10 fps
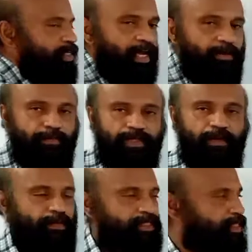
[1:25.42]
can be
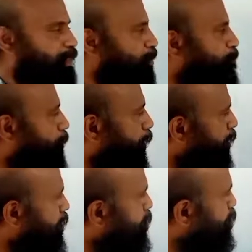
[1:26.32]
represented
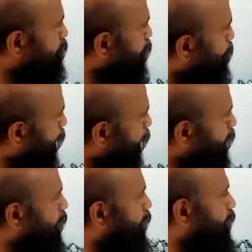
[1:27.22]
by
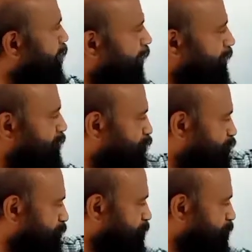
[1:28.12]
parallel lines.